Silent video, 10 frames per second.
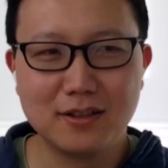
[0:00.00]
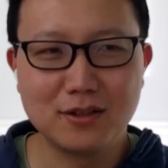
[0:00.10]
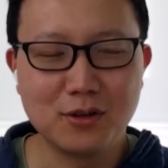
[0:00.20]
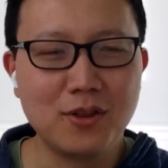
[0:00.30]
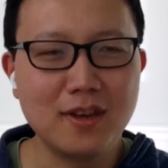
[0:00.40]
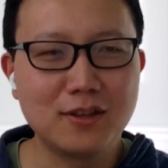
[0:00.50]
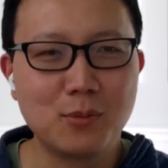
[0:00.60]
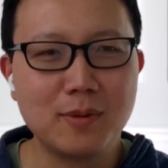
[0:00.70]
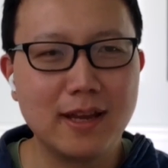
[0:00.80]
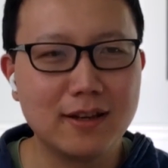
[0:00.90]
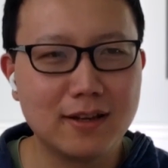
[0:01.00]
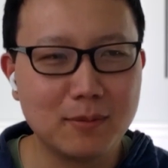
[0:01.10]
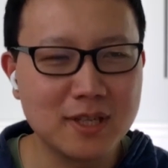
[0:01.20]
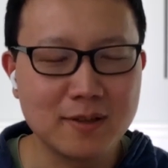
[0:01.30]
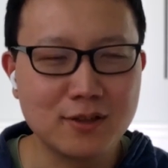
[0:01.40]
you think there'd be like
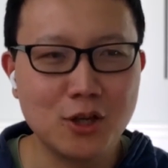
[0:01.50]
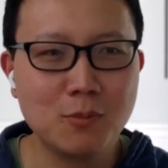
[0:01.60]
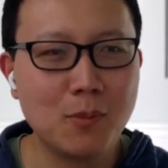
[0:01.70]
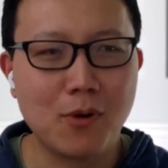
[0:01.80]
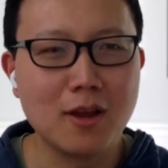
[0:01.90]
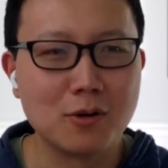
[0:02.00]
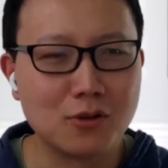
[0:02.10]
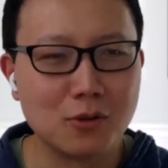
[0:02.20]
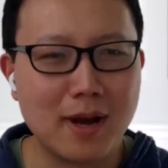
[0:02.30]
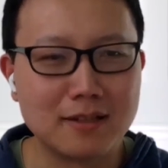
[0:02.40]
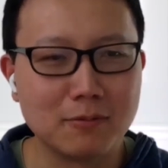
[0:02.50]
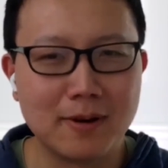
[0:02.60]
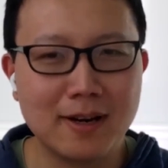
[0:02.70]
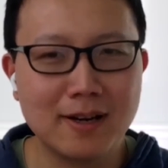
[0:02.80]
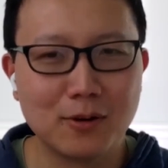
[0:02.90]
because the human body will still pass away,
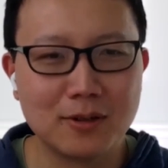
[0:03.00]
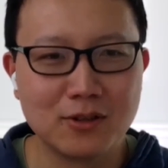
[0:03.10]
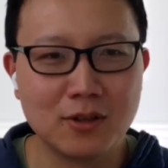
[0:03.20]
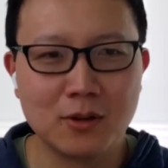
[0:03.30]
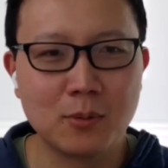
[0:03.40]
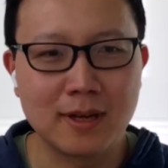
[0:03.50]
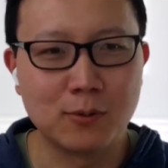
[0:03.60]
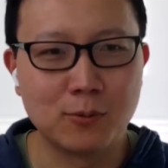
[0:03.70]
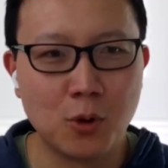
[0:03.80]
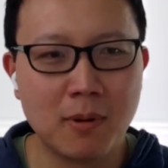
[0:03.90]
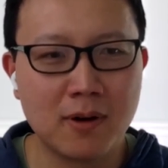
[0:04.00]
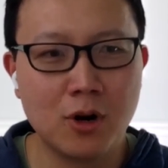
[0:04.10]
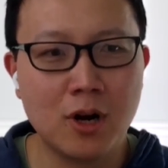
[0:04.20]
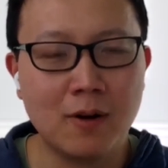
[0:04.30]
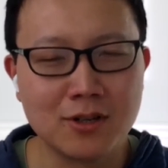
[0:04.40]
right? Or so you do like a robot
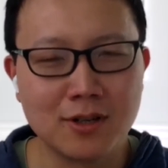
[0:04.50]
version of